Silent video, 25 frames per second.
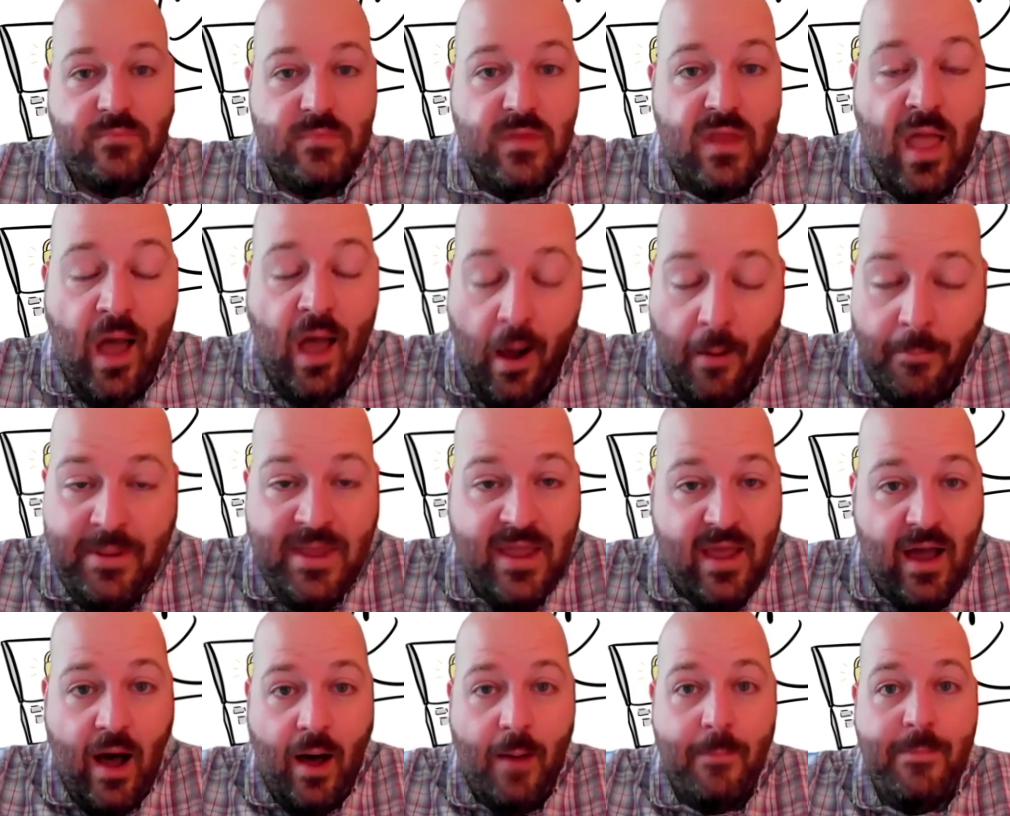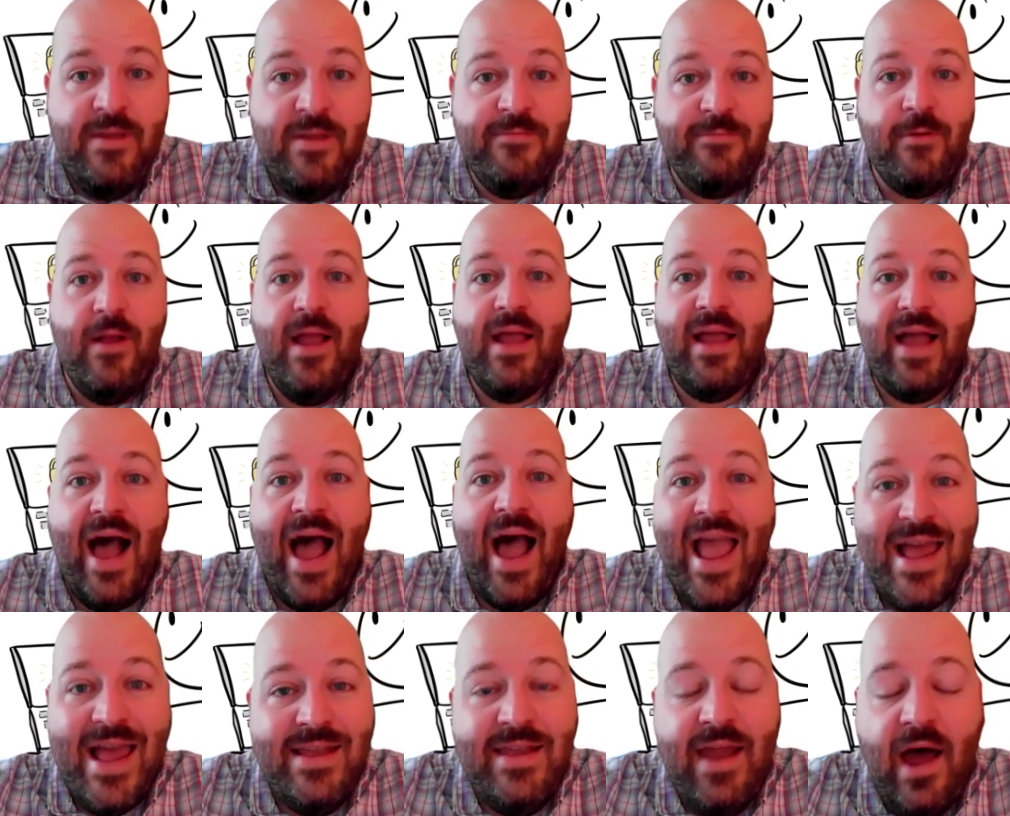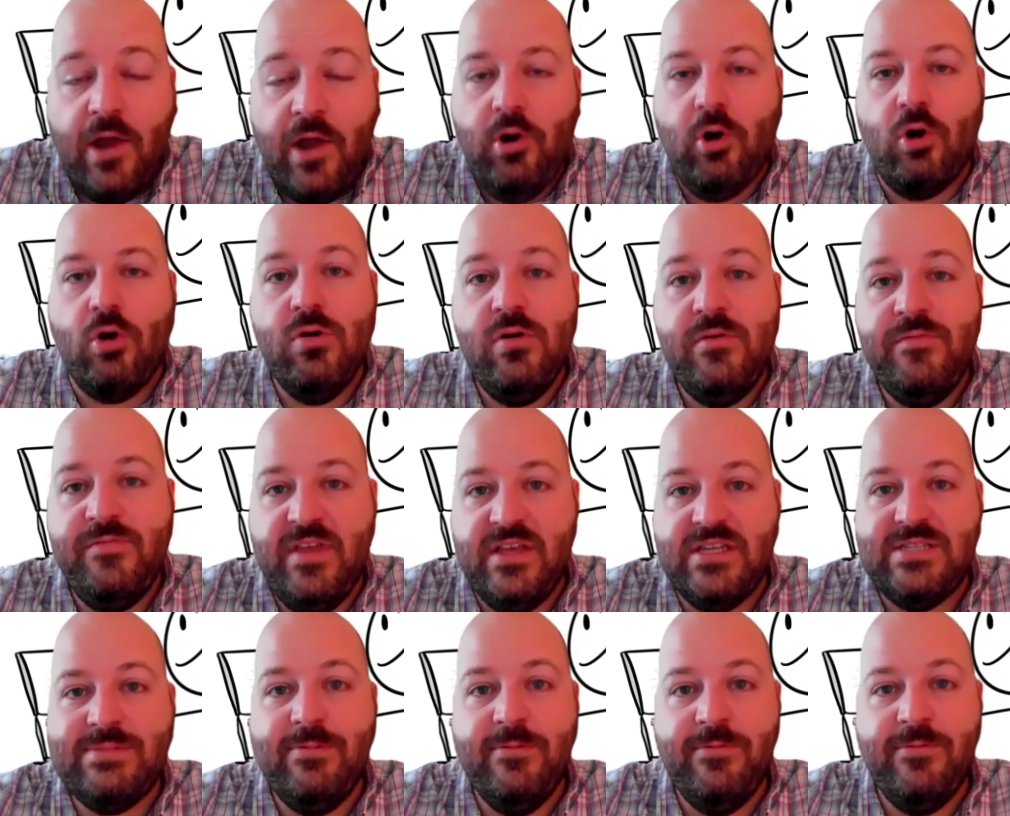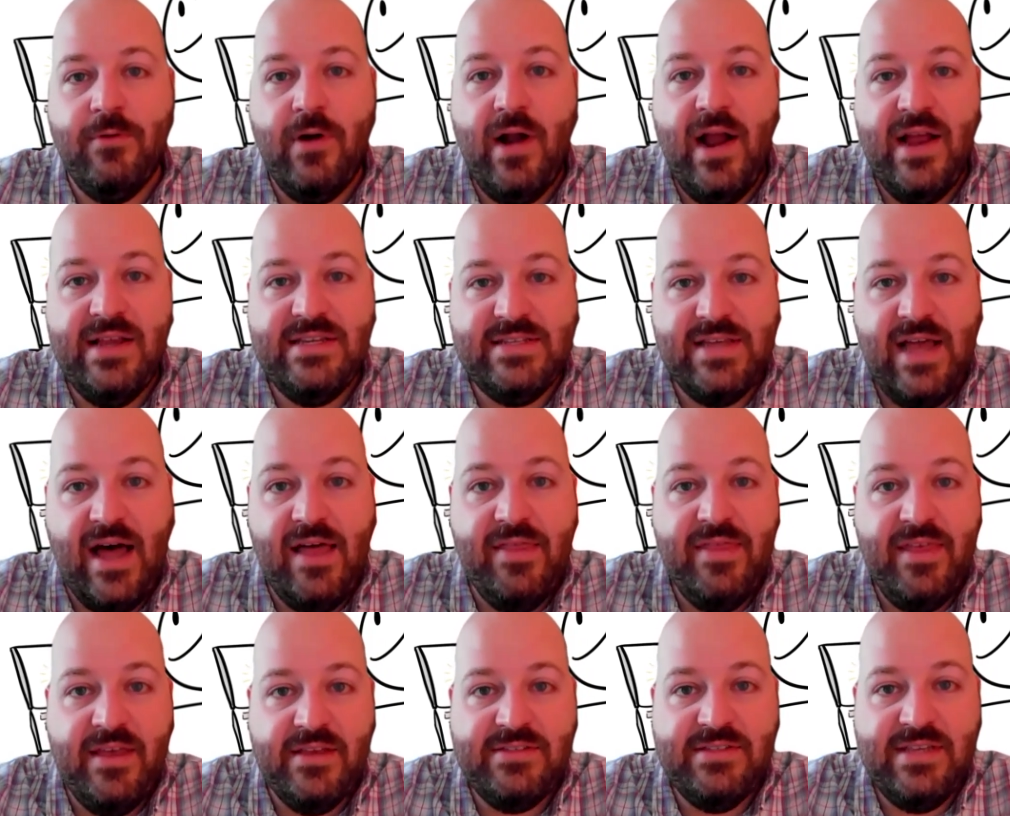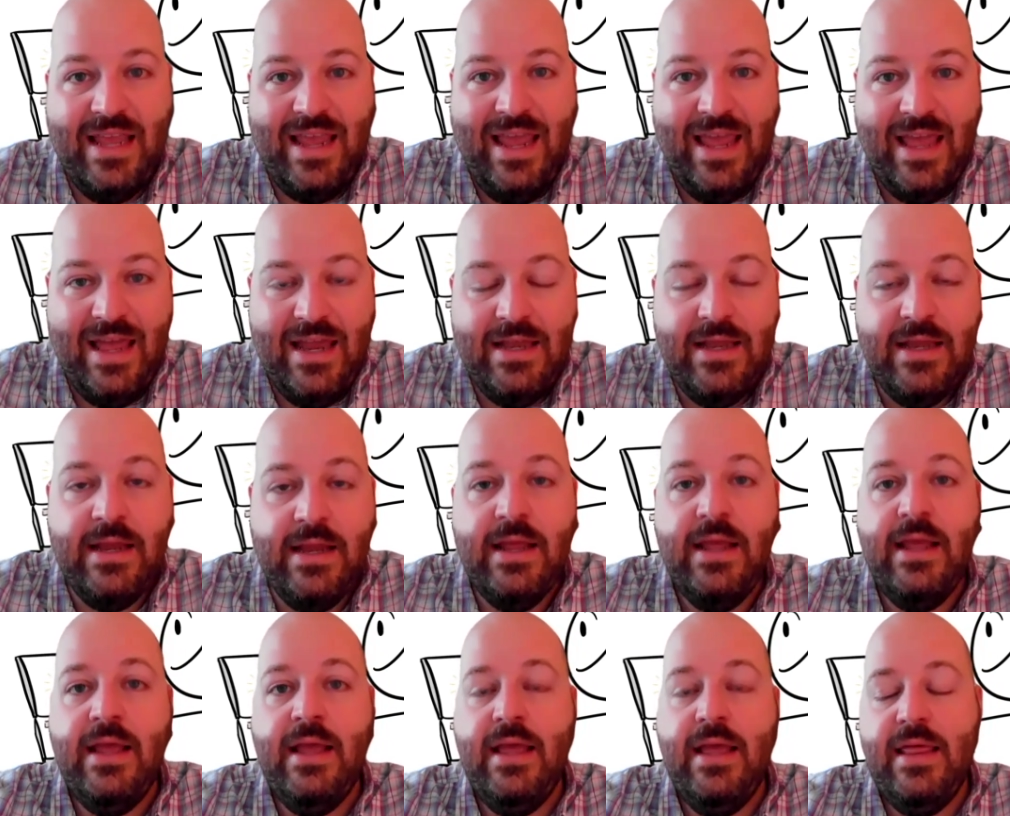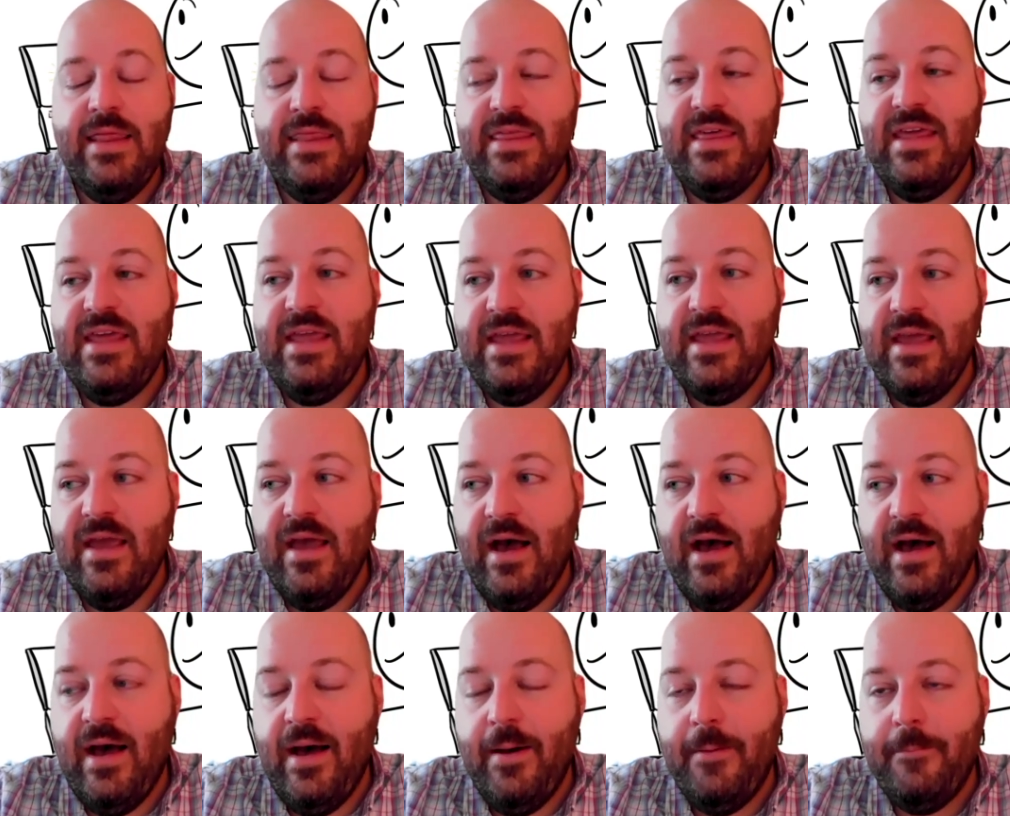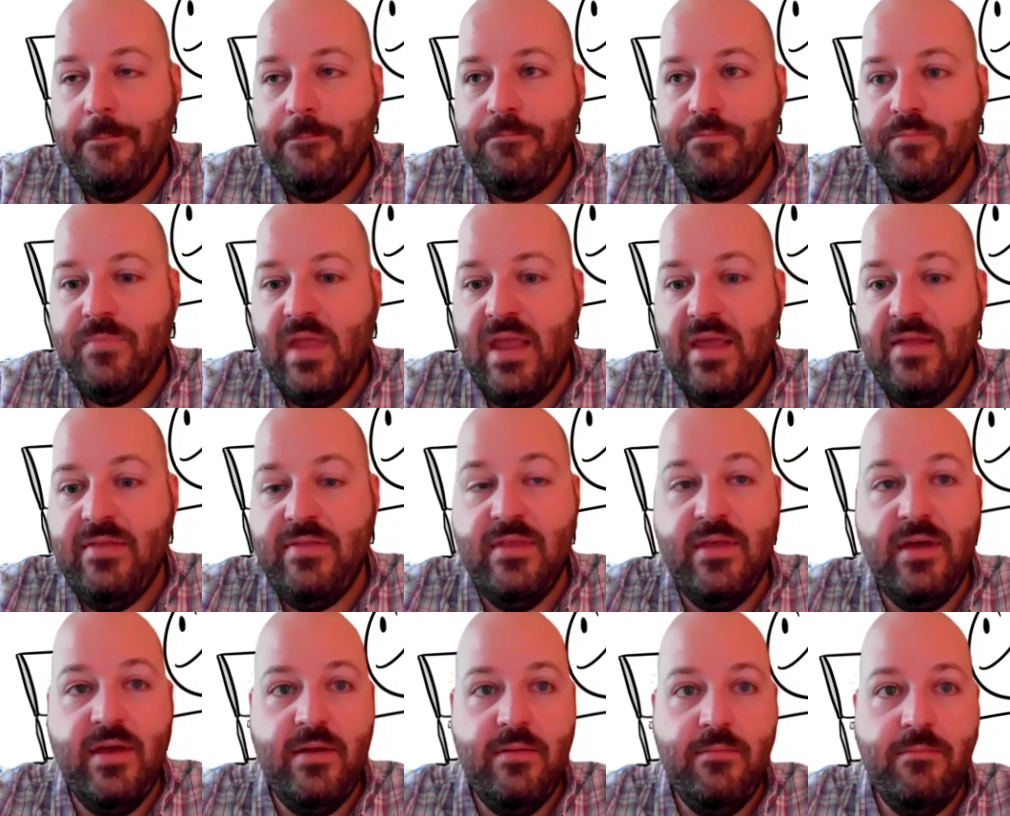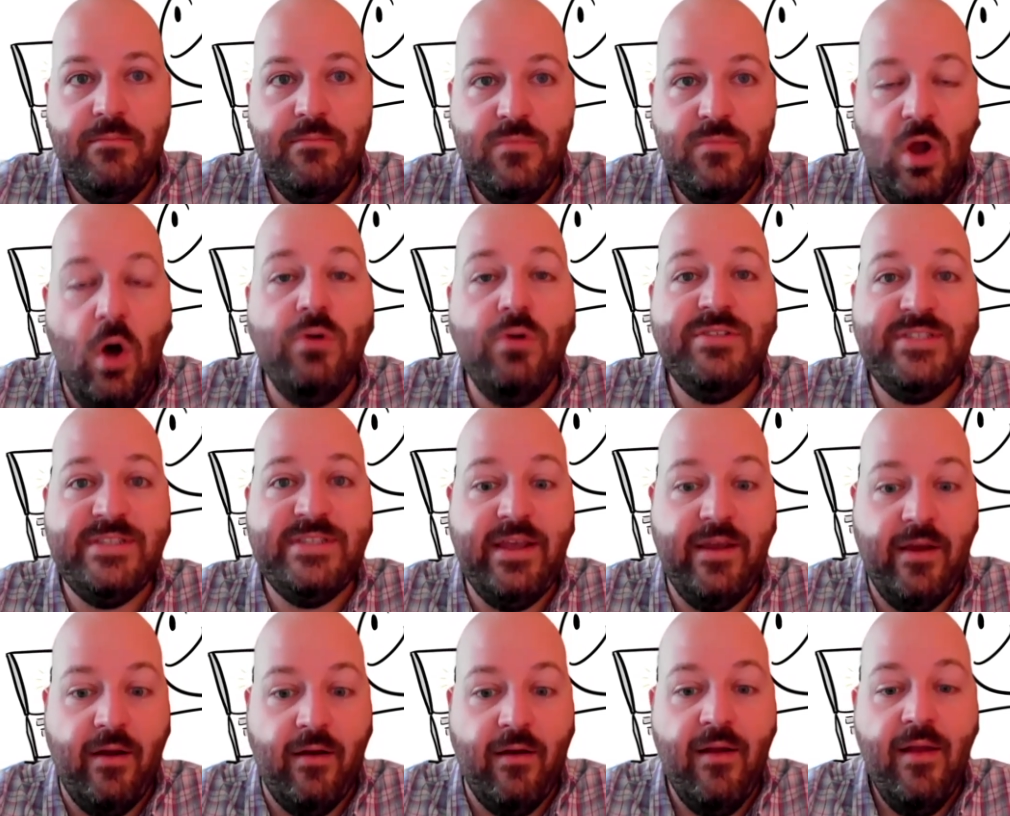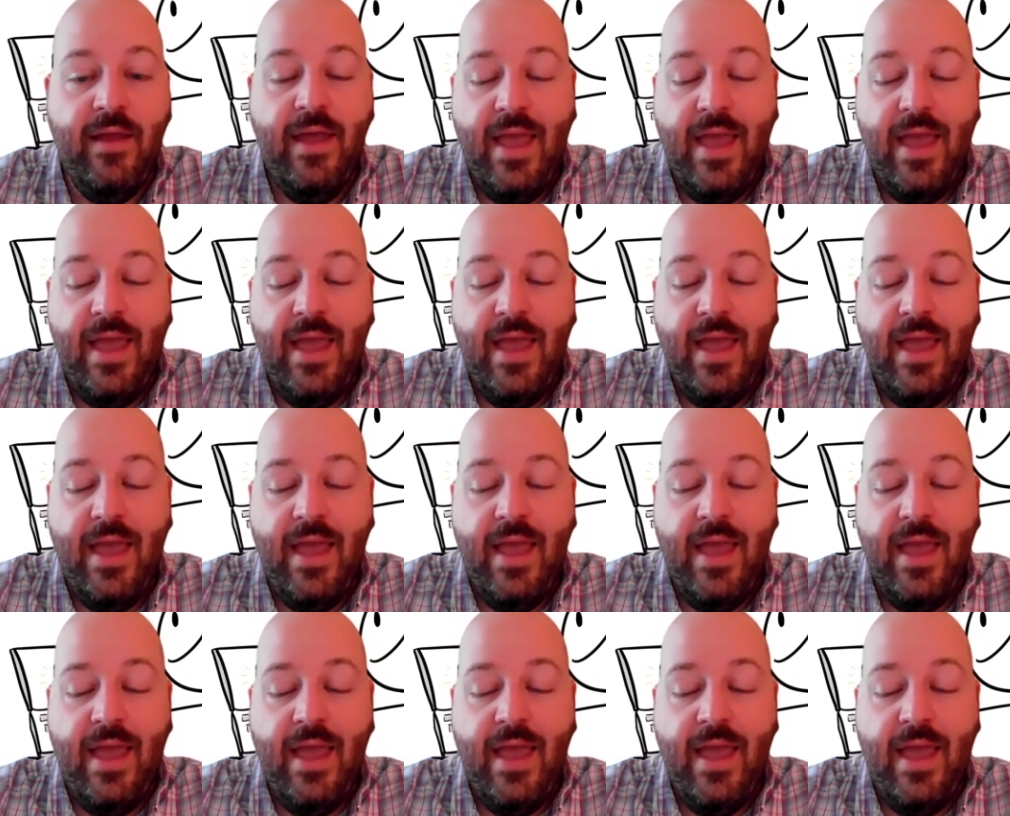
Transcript: I'll be frank, I had not heard of this before I saw this in the notes here.